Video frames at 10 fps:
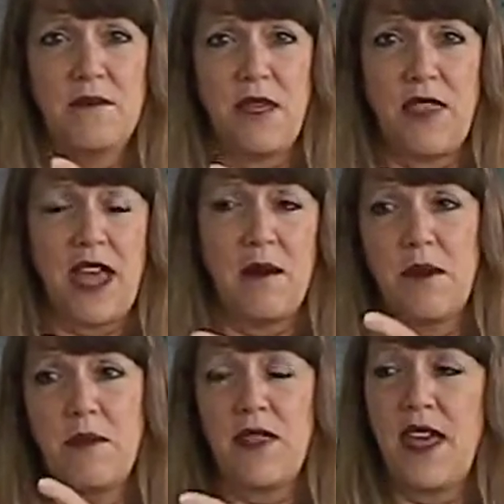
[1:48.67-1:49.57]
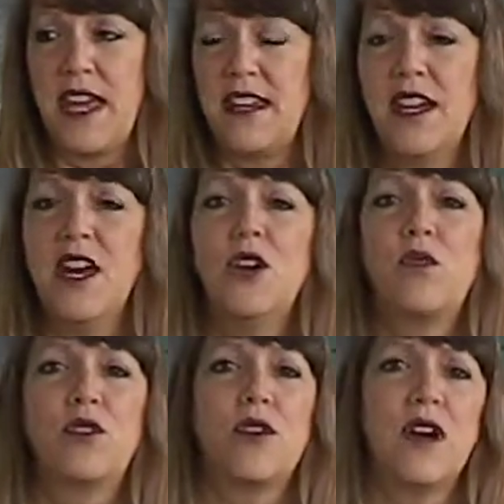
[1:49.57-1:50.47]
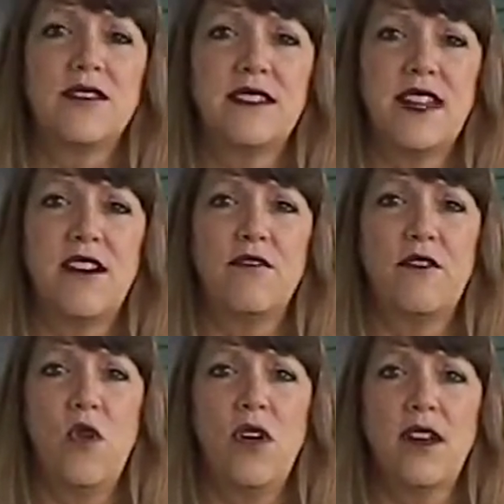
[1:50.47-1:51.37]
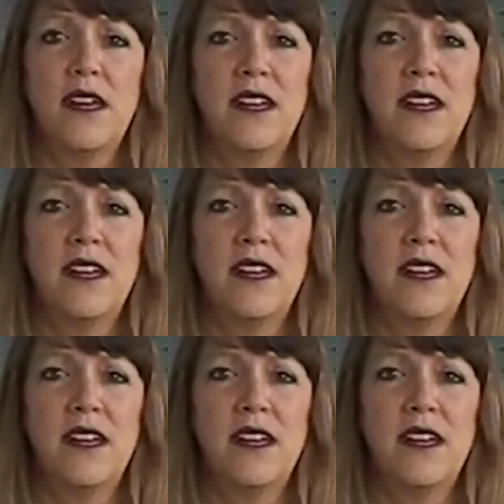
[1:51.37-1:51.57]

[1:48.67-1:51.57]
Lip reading: Bethania, would cross the town fork,